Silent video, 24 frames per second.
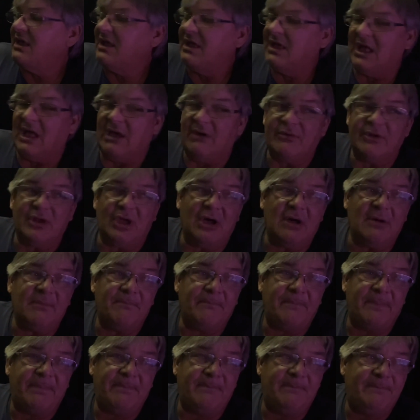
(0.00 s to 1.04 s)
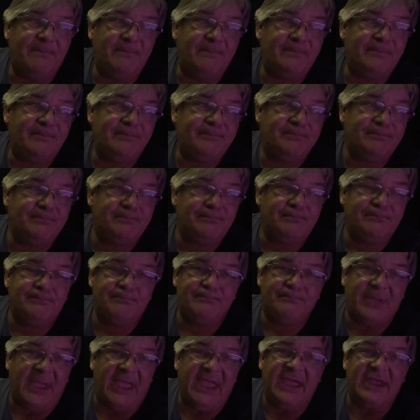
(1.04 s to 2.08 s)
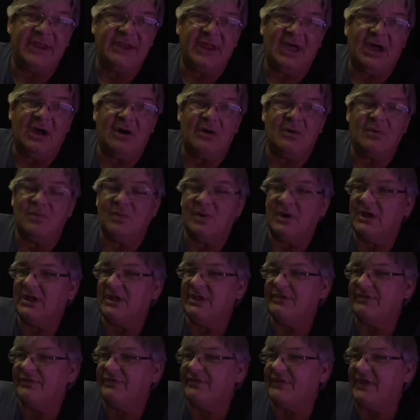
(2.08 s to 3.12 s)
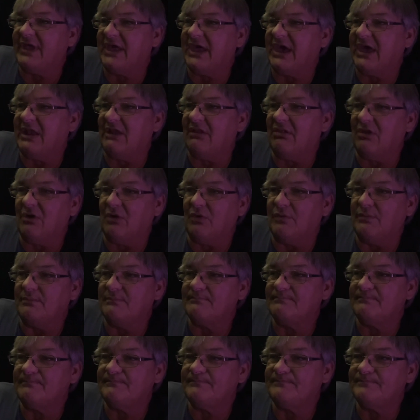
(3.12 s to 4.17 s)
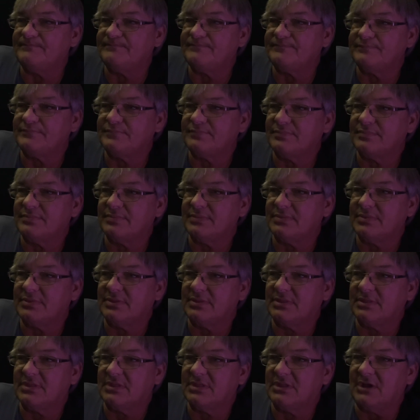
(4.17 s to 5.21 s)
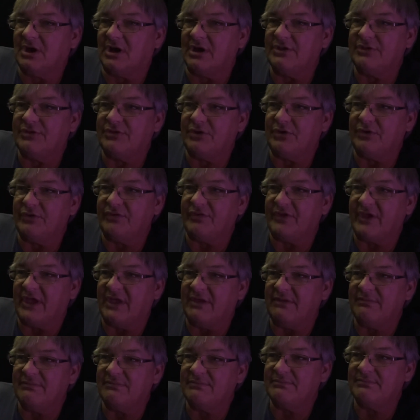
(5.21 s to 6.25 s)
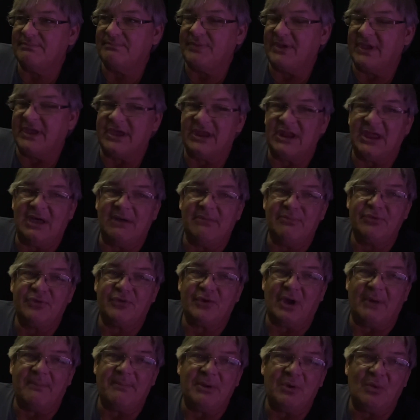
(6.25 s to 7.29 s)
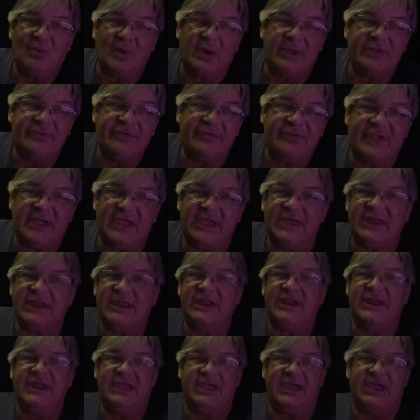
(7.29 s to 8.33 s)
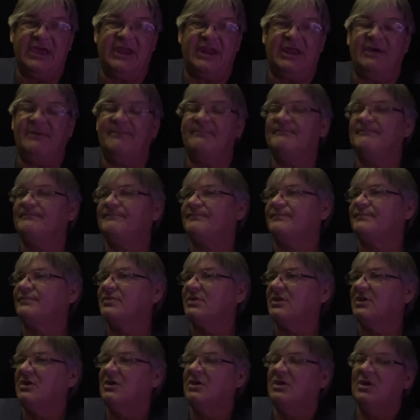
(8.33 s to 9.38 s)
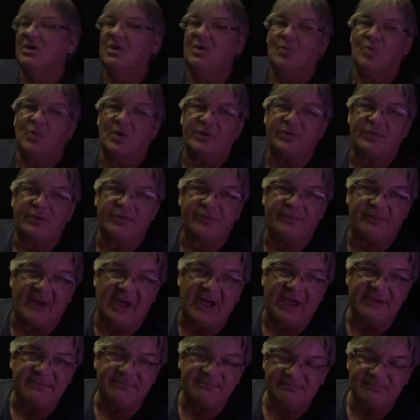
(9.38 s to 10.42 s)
How it all panned out was they had a load on Tuesday. Pick it up, drop it Wednesday in Indiana, which was fine.